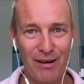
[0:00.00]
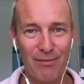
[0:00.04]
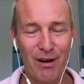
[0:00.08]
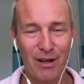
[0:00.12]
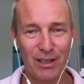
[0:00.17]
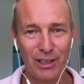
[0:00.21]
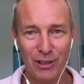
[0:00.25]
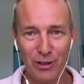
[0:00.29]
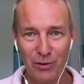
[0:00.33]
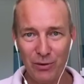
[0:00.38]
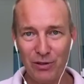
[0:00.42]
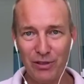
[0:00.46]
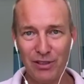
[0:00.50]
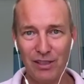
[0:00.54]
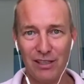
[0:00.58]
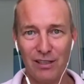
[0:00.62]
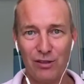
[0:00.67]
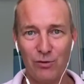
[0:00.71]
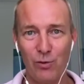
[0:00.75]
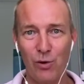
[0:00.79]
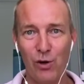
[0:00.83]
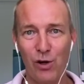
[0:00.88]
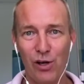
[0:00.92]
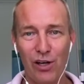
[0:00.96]
I used this
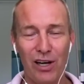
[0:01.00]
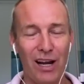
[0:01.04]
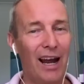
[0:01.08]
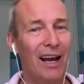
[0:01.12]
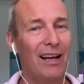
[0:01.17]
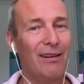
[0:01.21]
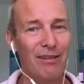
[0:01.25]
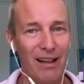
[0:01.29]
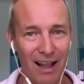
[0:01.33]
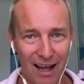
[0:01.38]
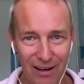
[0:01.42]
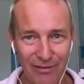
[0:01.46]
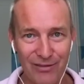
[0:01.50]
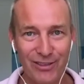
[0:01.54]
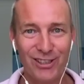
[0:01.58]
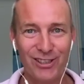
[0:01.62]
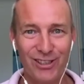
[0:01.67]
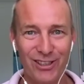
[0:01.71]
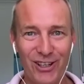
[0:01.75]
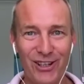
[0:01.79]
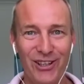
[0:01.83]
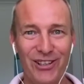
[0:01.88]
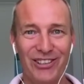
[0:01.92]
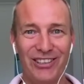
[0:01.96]
work and life is
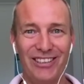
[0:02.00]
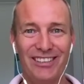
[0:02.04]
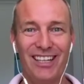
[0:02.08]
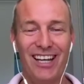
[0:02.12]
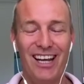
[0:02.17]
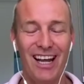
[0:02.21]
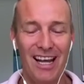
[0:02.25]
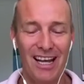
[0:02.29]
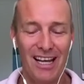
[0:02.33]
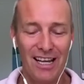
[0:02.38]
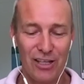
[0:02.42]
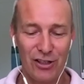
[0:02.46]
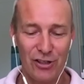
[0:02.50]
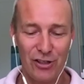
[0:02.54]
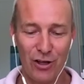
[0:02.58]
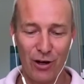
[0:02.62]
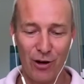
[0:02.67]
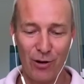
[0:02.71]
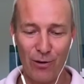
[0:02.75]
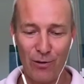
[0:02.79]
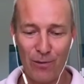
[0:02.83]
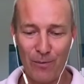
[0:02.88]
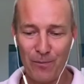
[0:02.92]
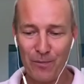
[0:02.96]
good.
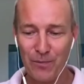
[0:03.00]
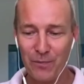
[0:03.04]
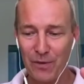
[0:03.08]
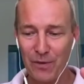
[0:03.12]
So